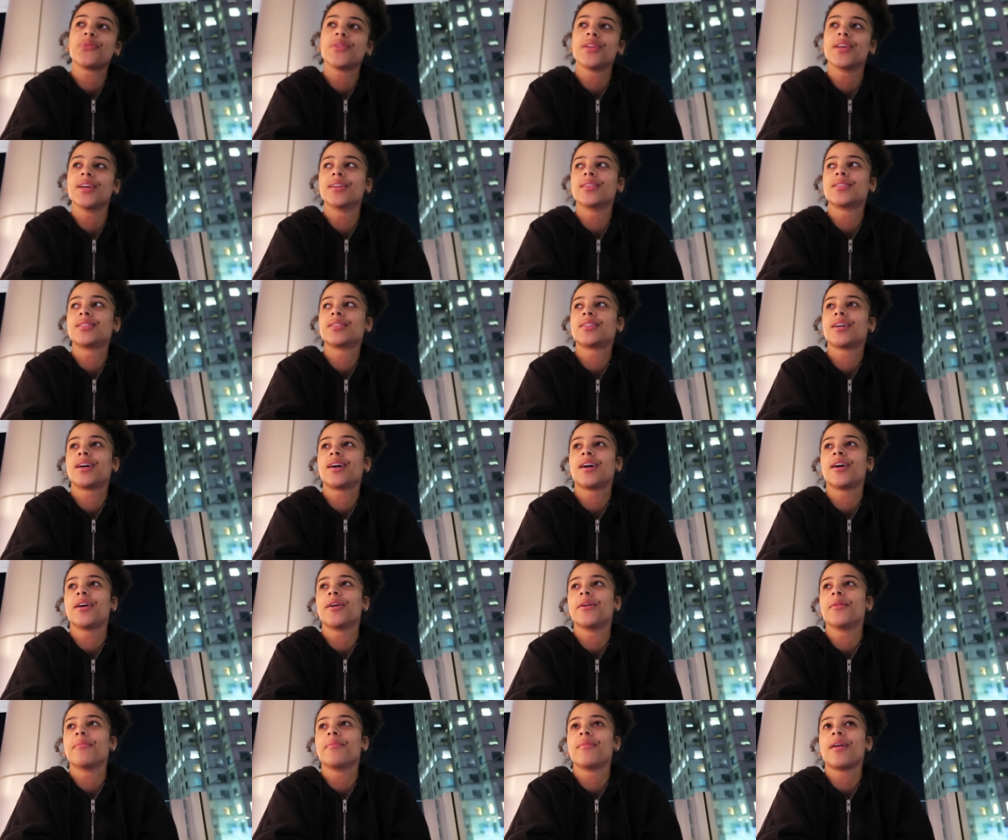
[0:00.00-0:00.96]
It's
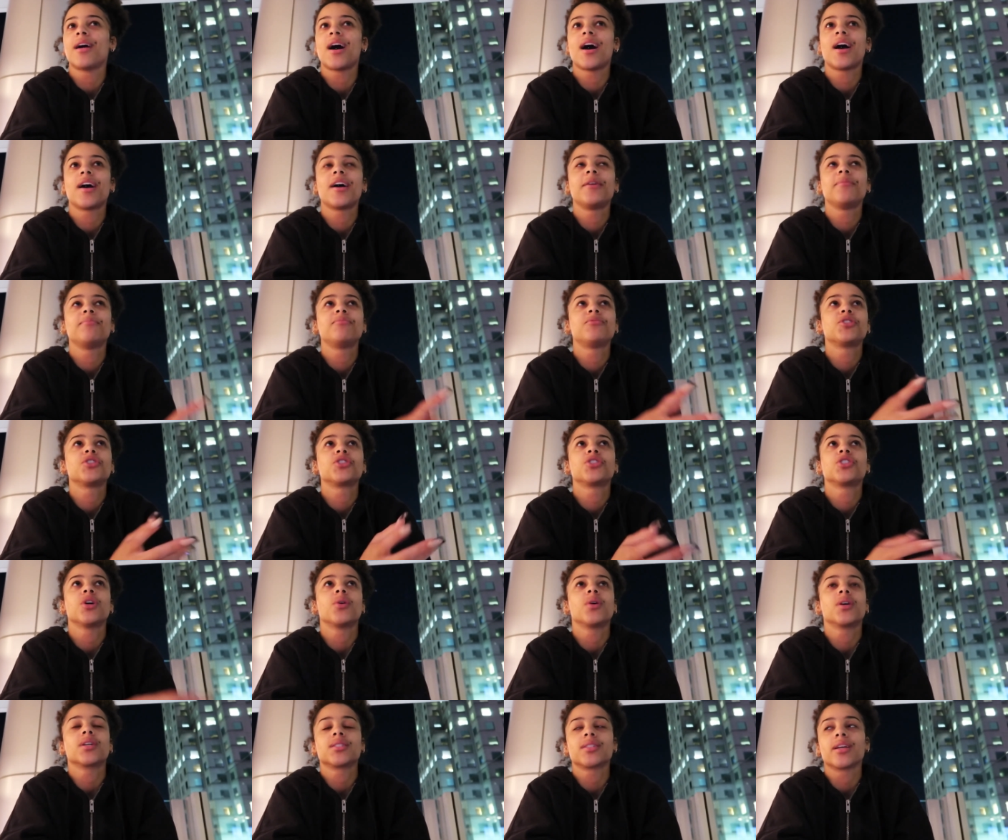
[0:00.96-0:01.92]
time. I'm just
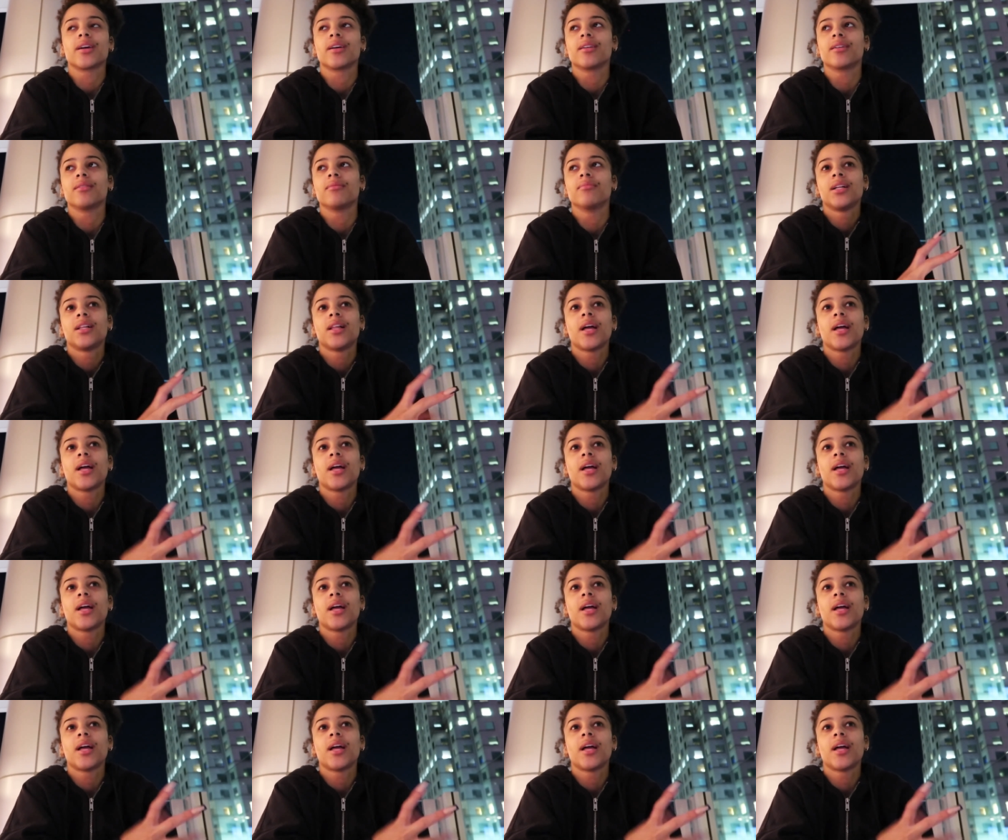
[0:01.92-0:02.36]
so excited.